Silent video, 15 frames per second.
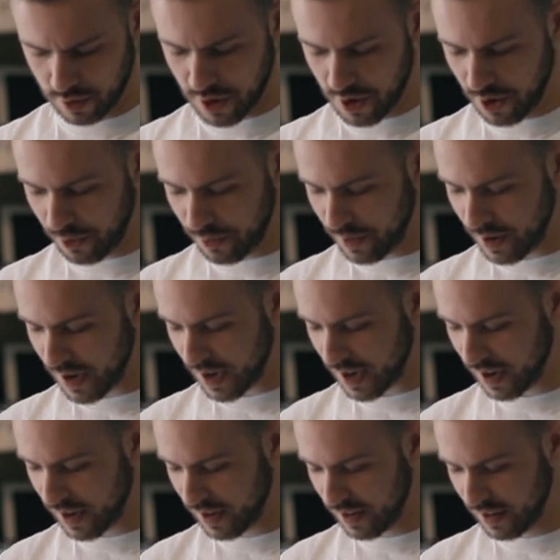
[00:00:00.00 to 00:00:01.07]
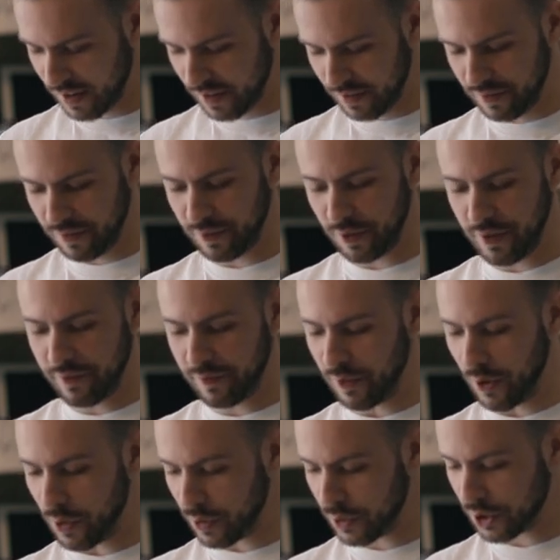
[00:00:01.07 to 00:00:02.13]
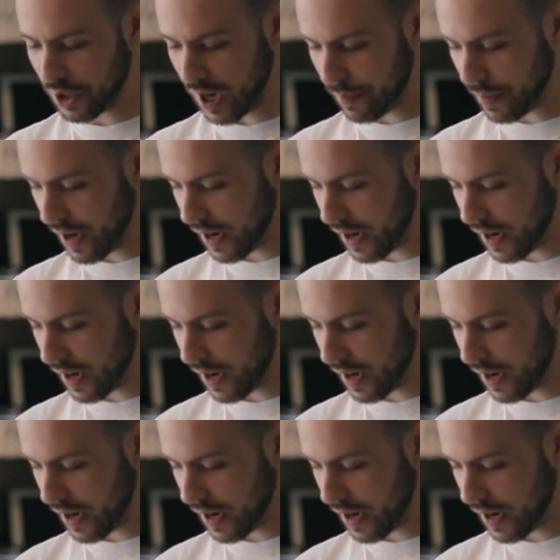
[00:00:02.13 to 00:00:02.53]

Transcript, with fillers: No way! Free Photoshop